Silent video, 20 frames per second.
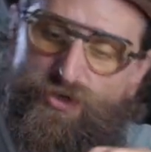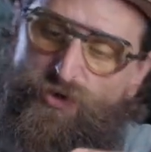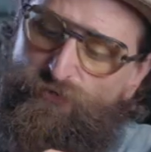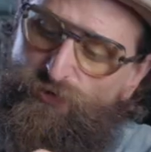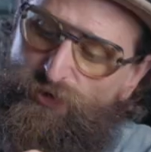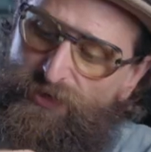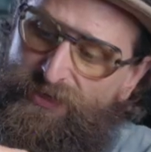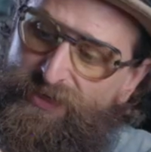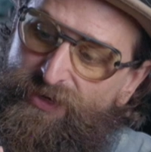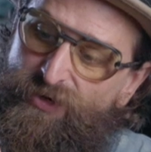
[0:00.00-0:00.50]

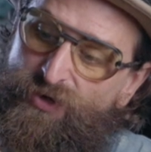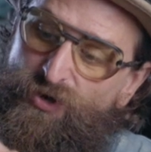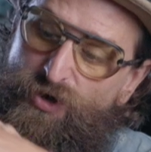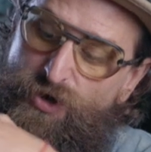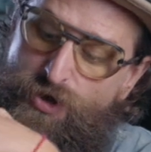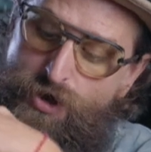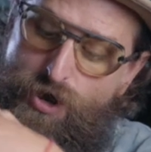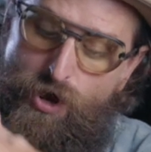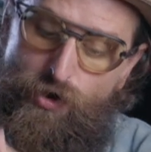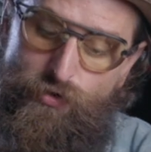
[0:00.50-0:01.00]
over here.
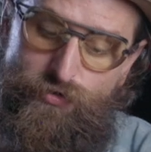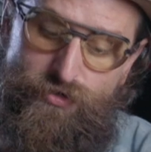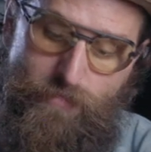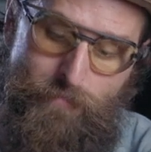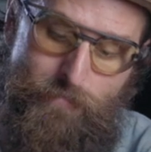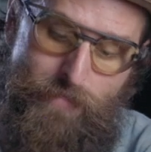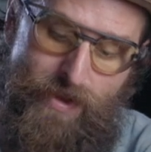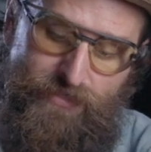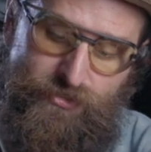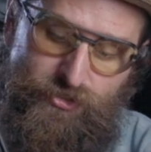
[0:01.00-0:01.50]
No
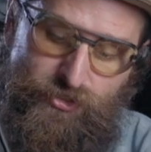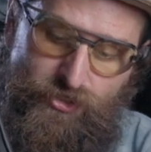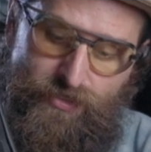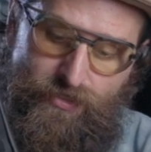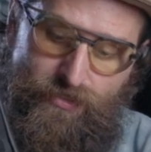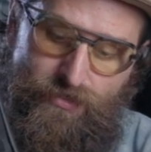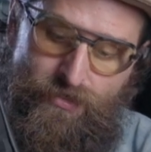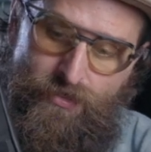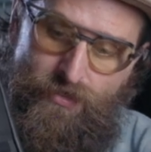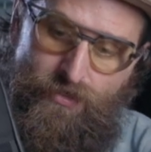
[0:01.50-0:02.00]

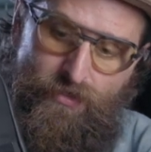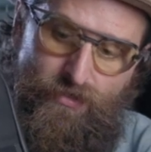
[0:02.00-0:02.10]
dimension